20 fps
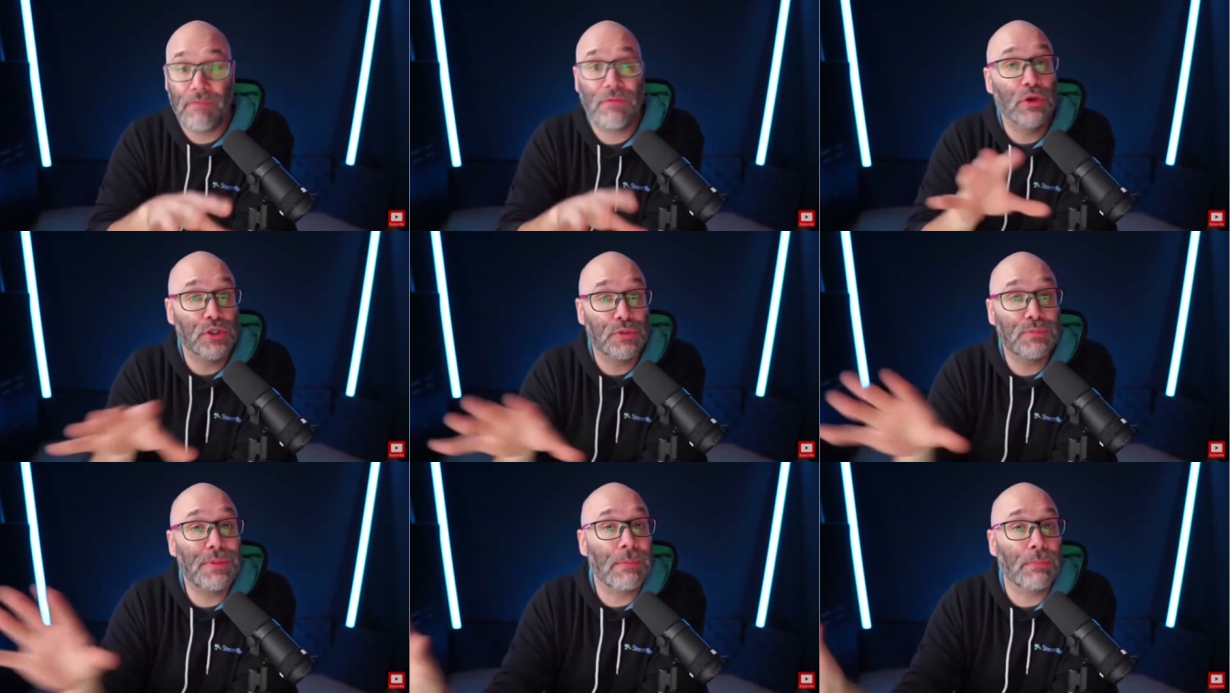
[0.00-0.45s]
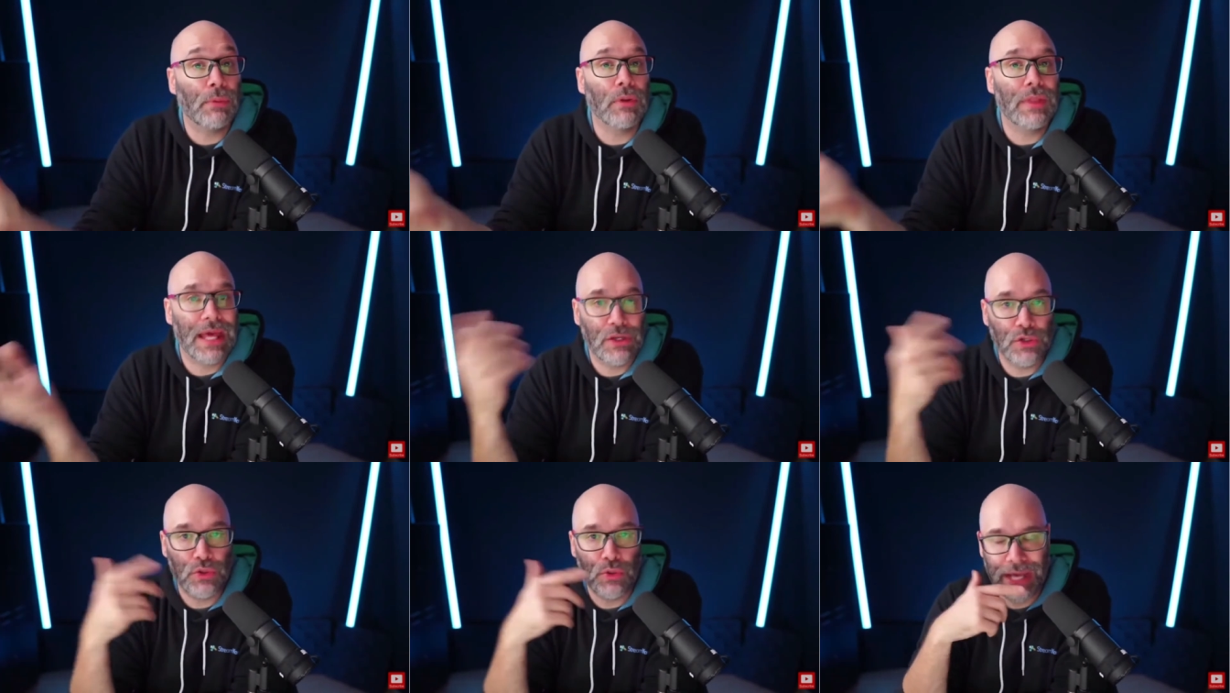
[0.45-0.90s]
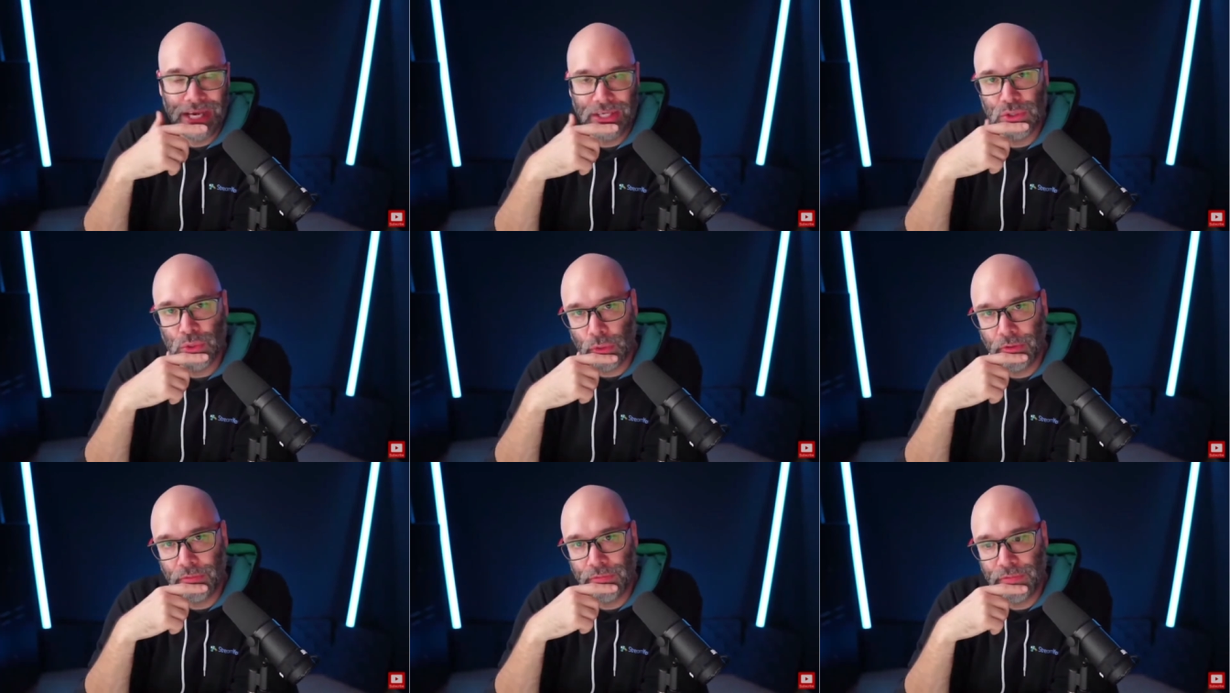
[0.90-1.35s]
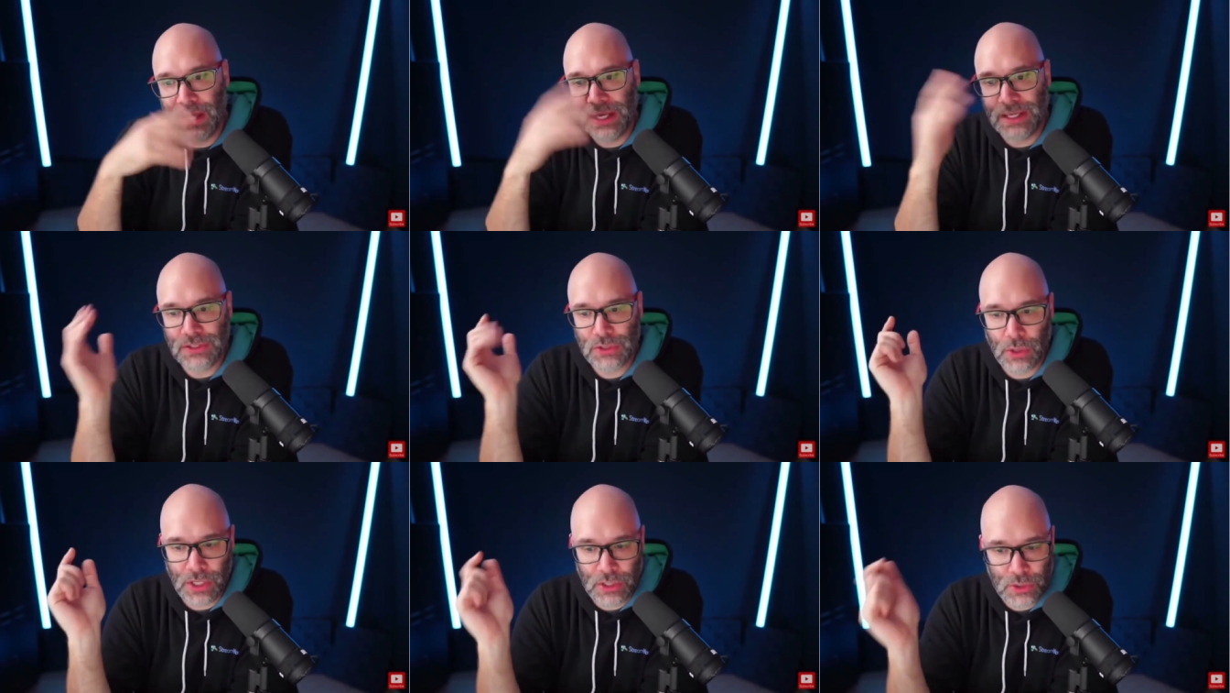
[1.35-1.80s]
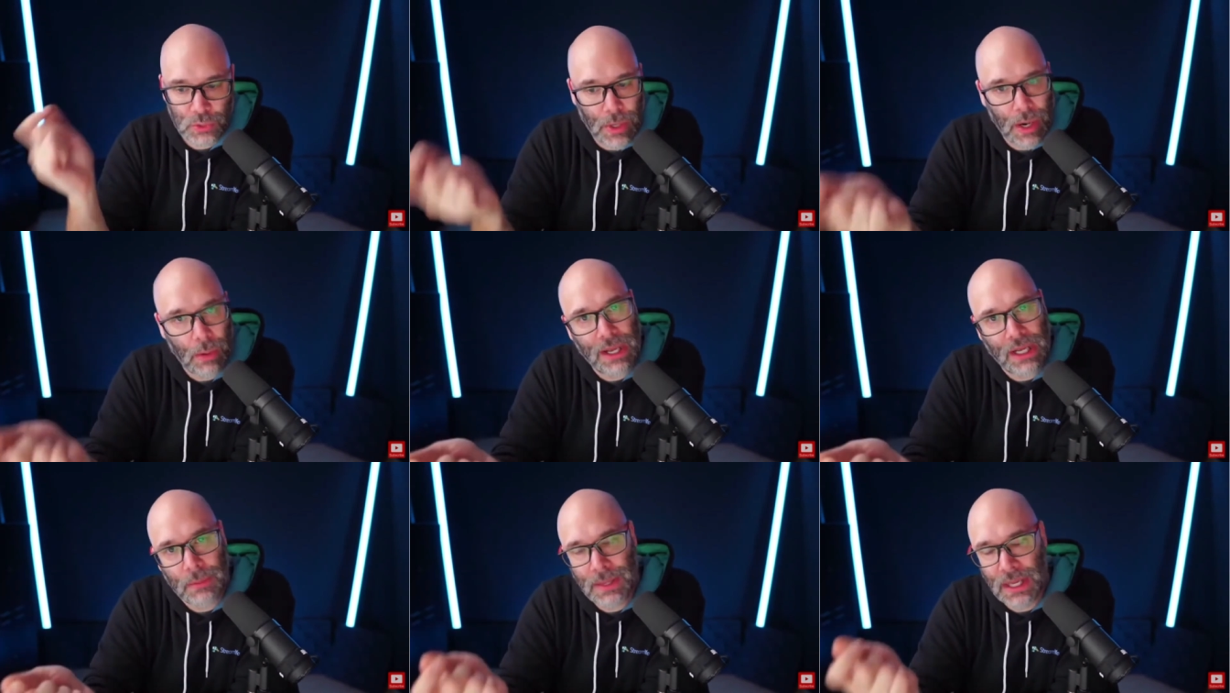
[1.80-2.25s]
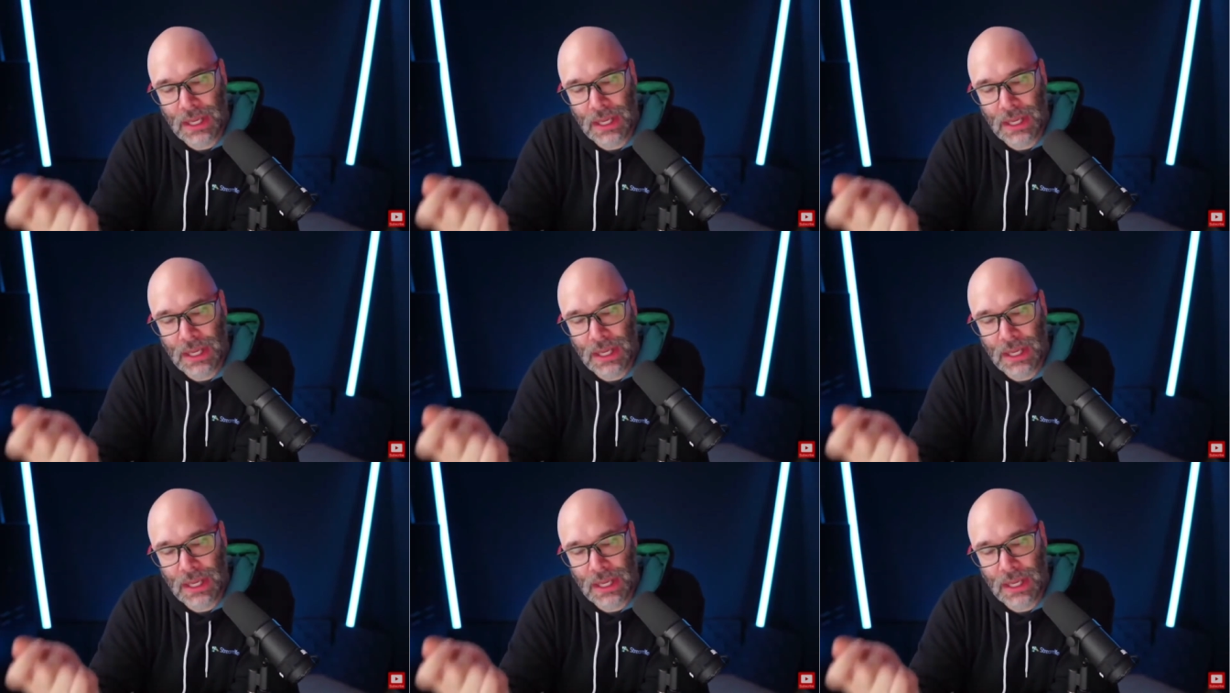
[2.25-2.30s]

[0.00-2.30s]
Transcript: to have those people that do that sort of thing so here's what i